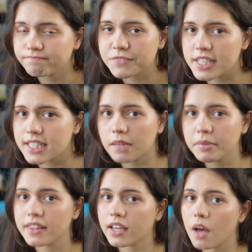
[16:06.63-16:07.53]
Just tell
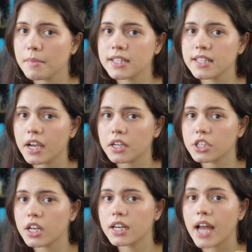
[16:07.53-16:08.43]
me in the comment
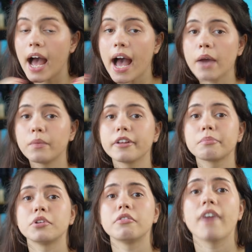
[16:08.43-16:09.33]
section. I will
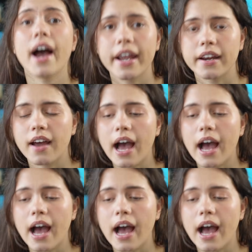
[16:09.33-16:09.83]
provide.